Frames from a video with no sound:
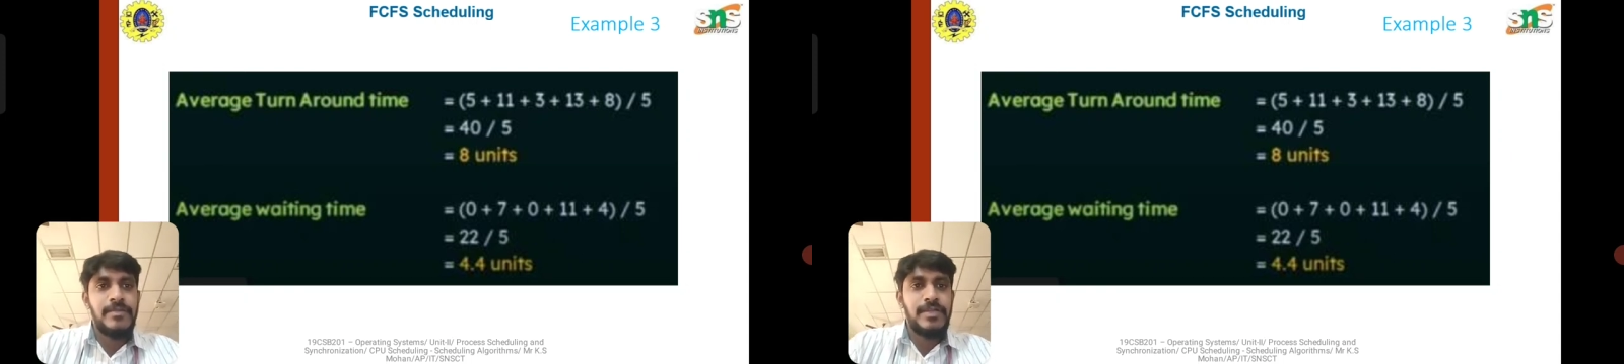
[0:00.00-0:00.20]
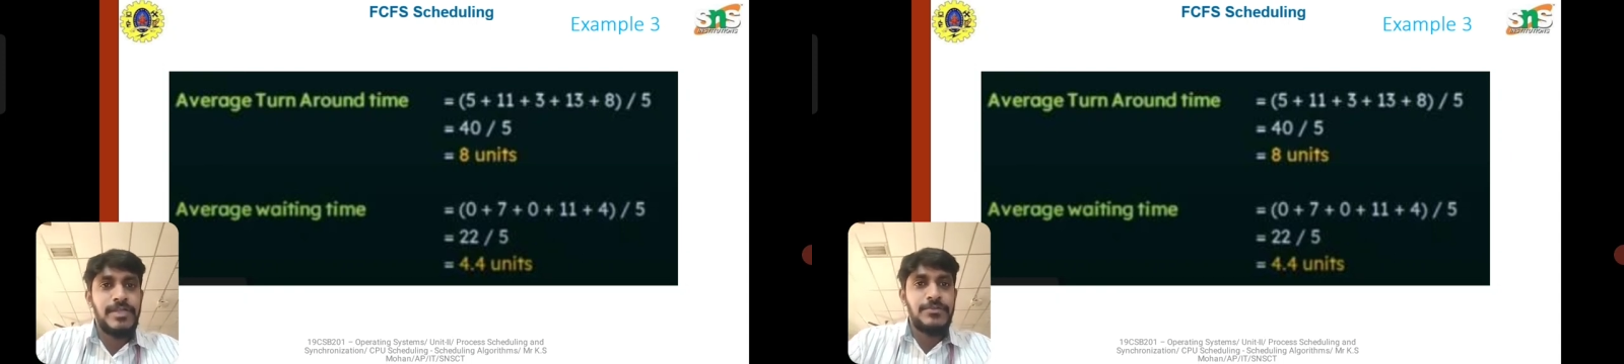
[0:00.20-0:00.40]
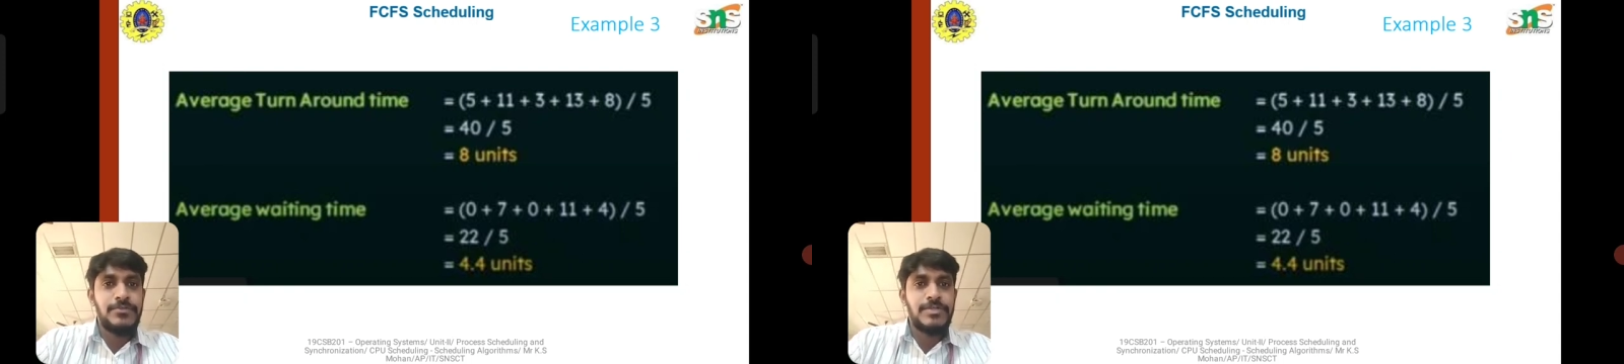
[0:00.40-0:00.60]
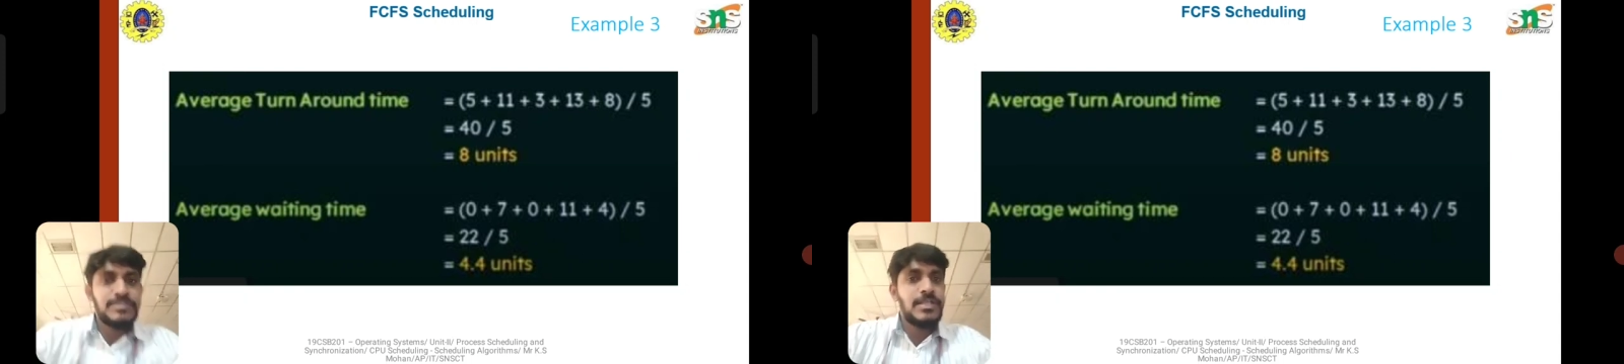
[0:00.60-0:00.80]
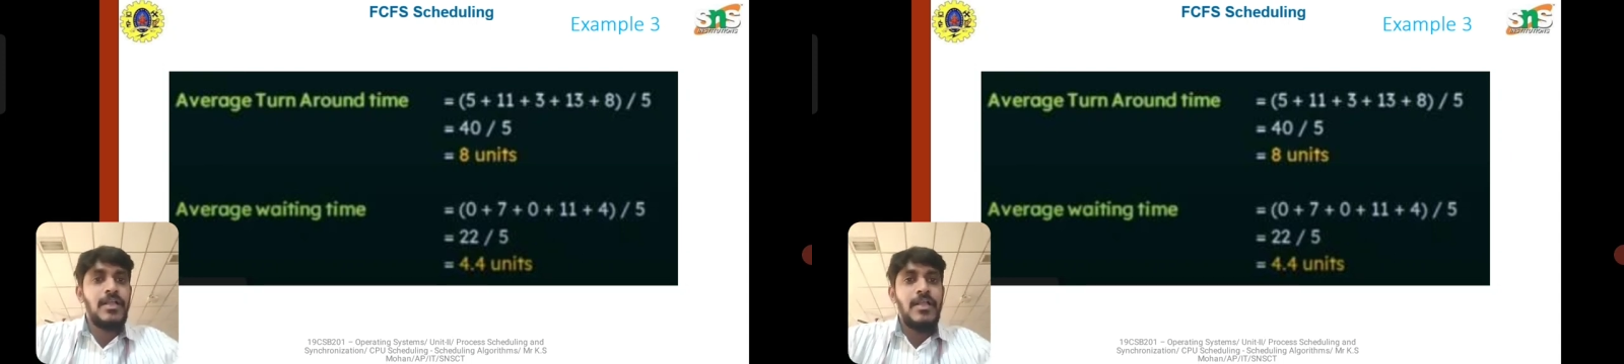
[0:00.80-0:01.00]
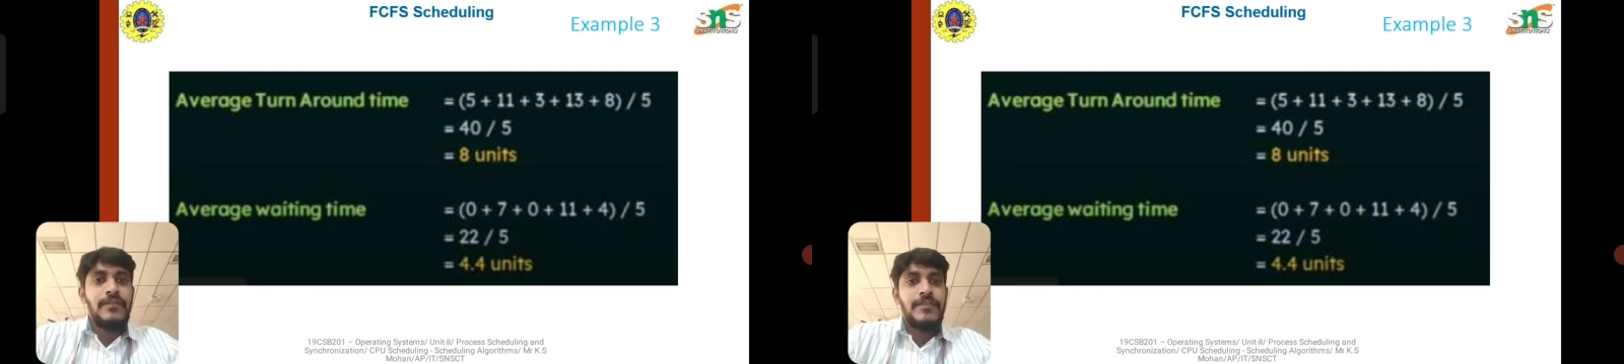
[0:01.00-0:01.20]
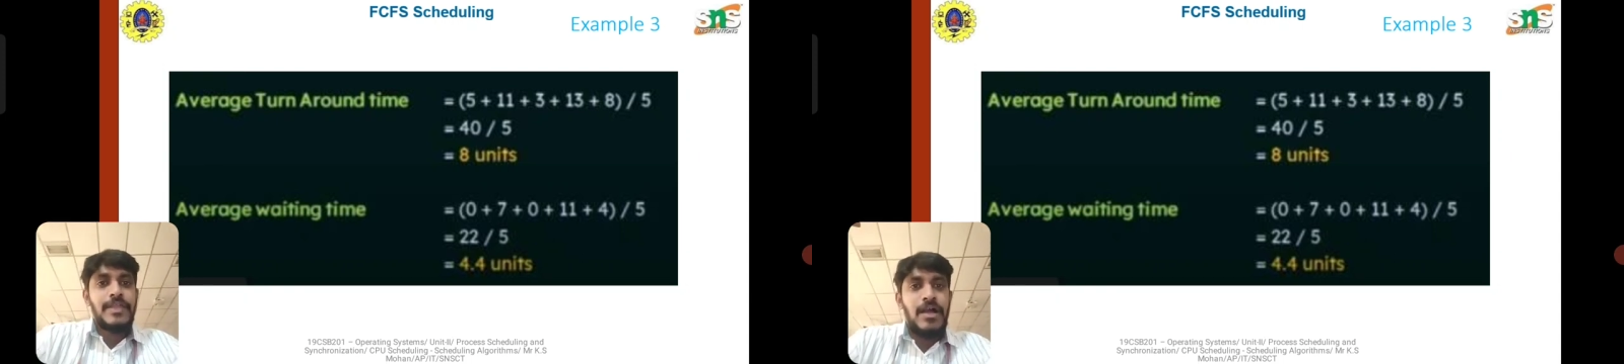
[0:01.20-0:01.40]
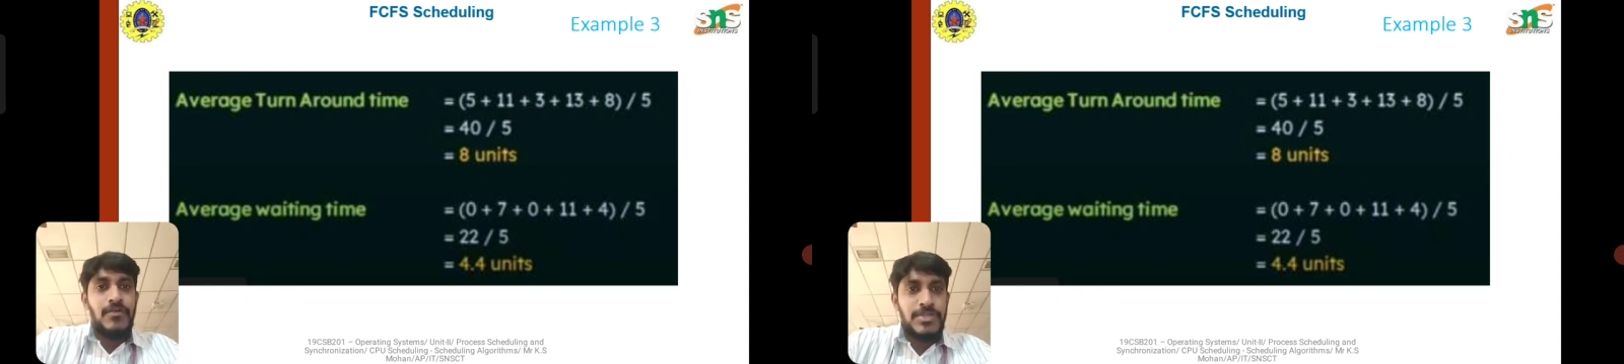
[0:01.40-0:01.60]
8 units. Then
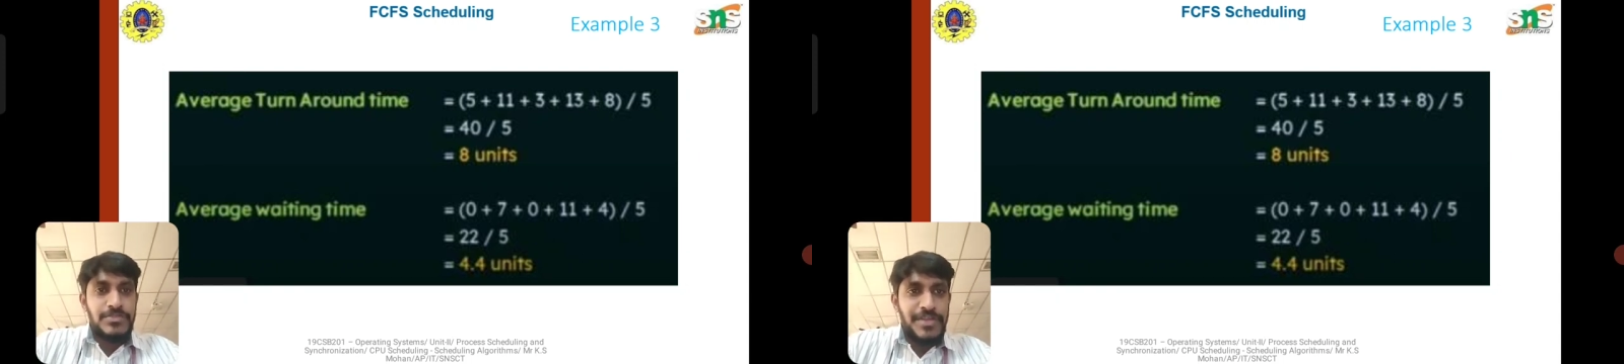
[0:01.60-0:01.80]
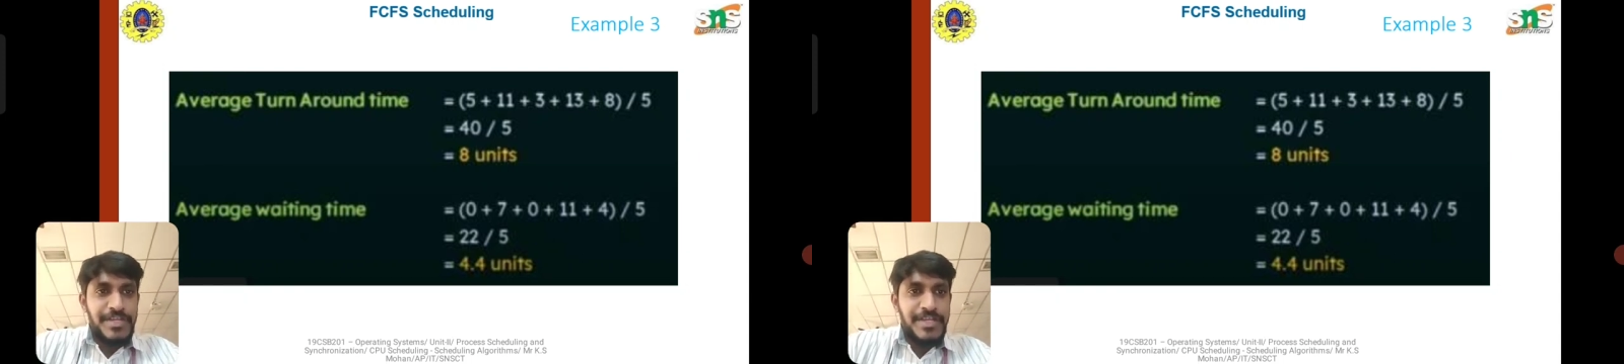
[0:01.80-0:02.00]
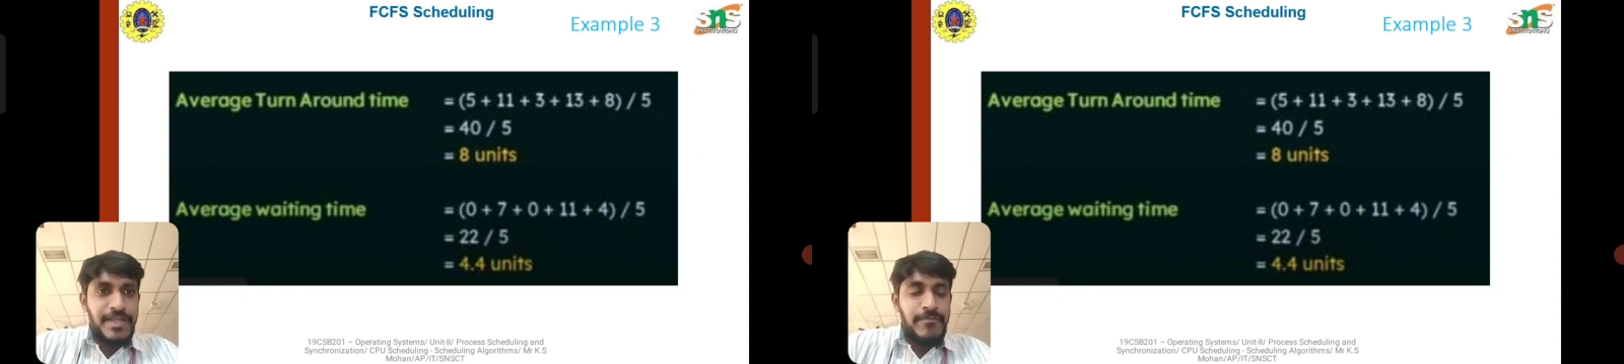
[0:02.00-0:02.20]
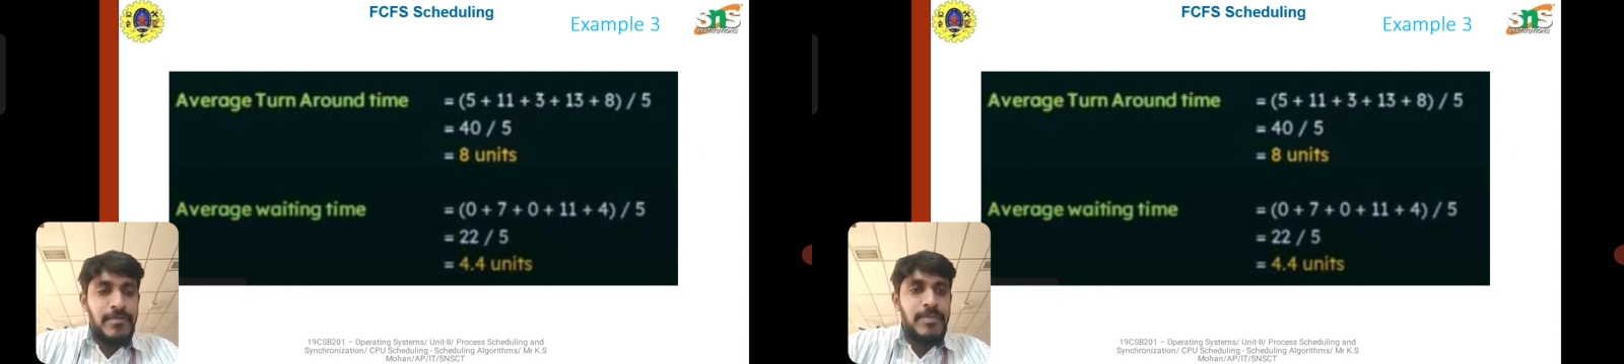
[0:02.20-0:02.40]
average waiting time will be